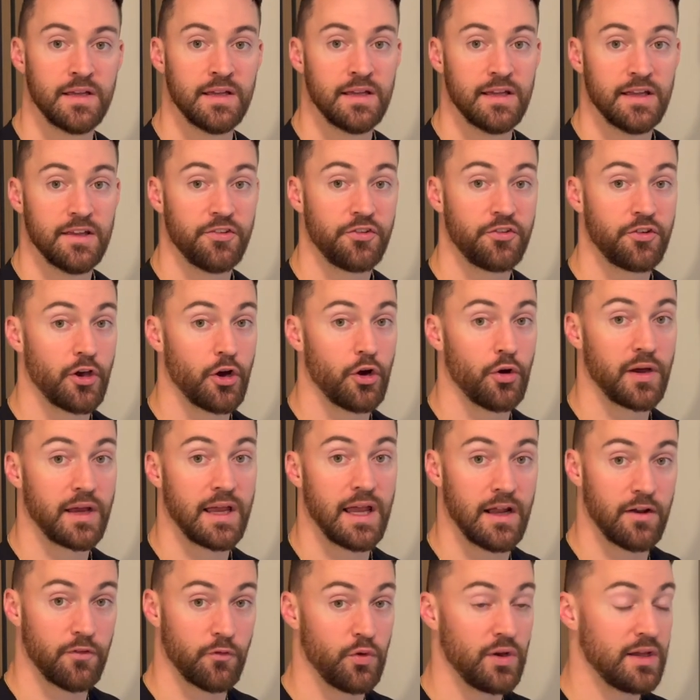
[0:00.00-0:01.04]
And so
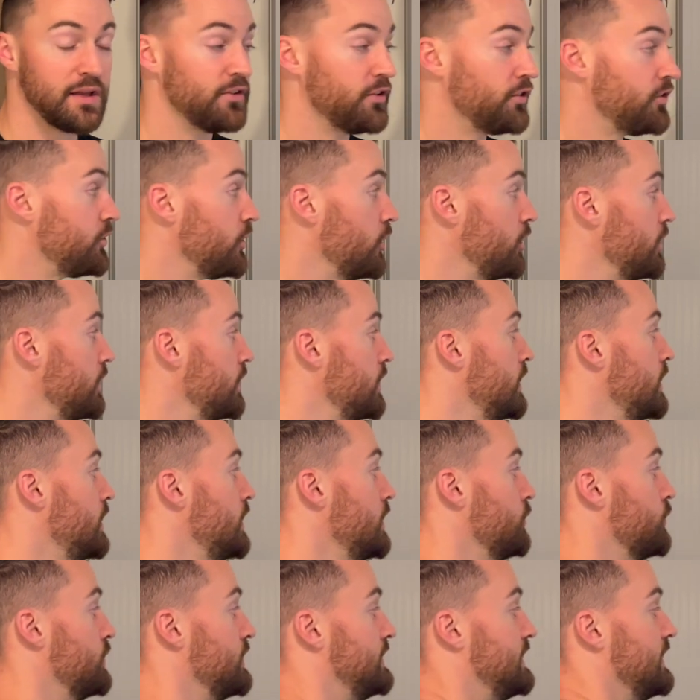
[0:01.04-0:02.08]
again, if we can start
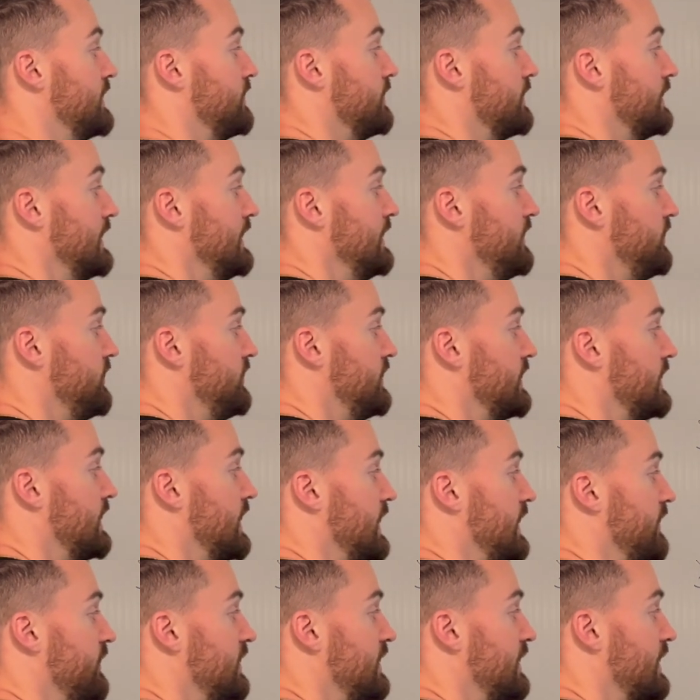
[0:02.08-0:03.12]
with this list and
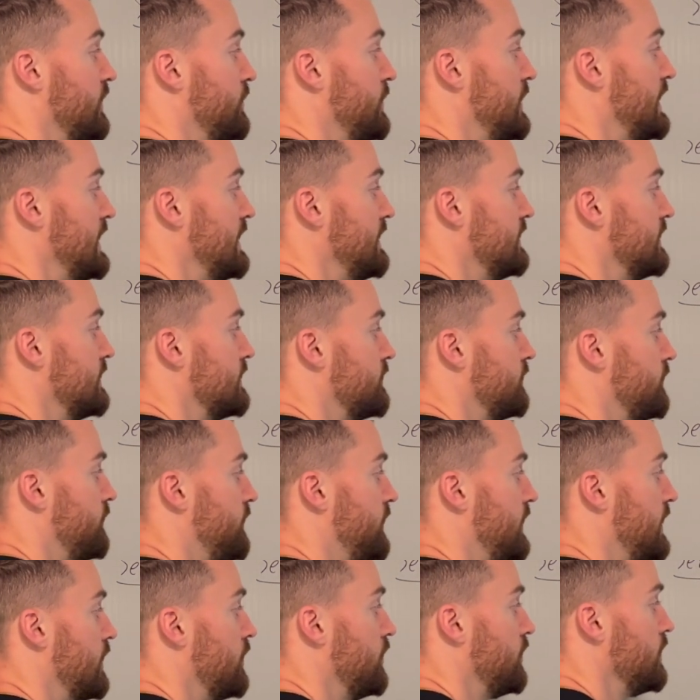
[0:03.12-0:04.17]
kind of eliminate
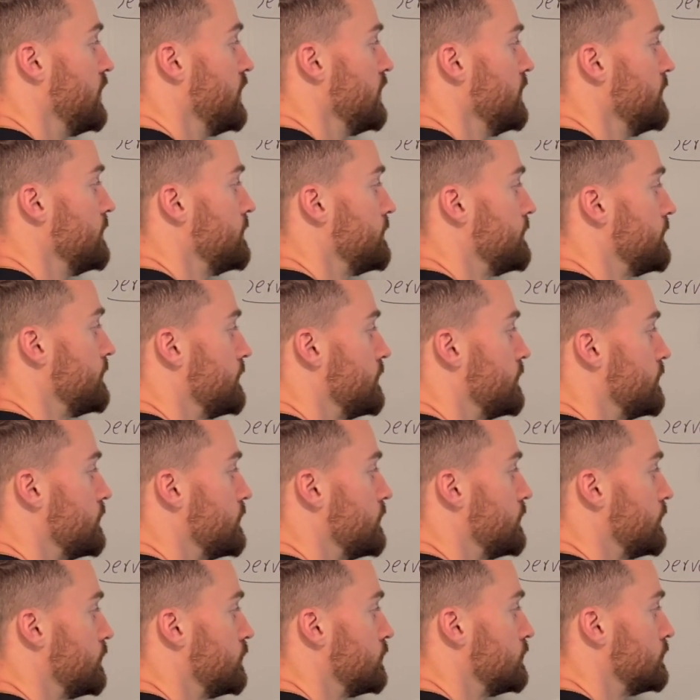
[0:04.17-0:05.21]
failure
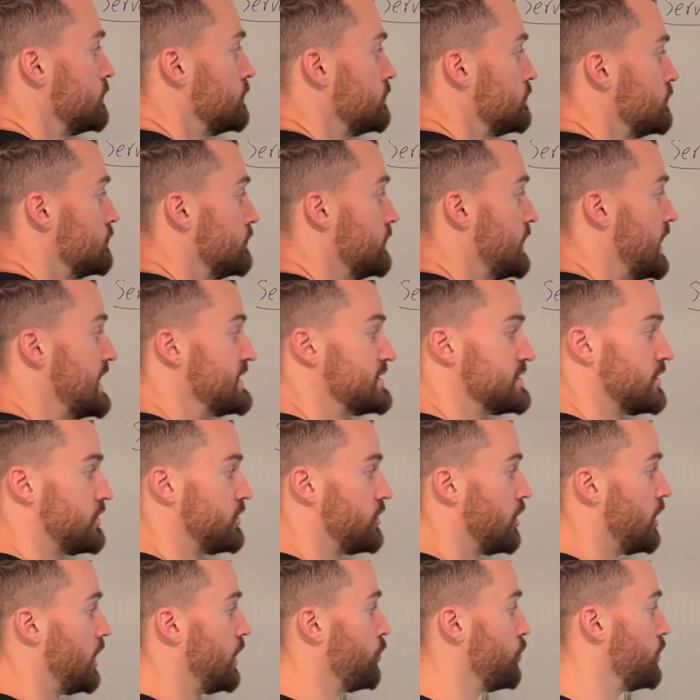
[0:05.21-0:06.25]
as a
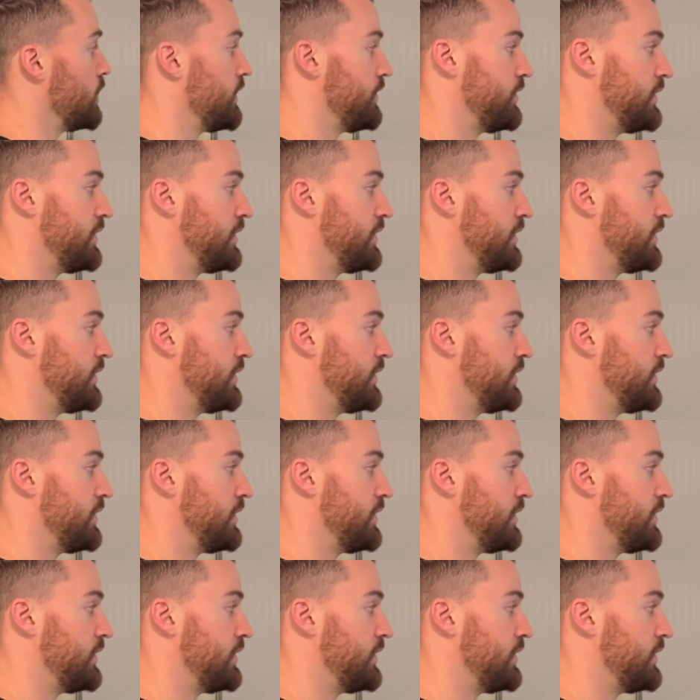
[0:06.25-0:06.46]
thought, we're not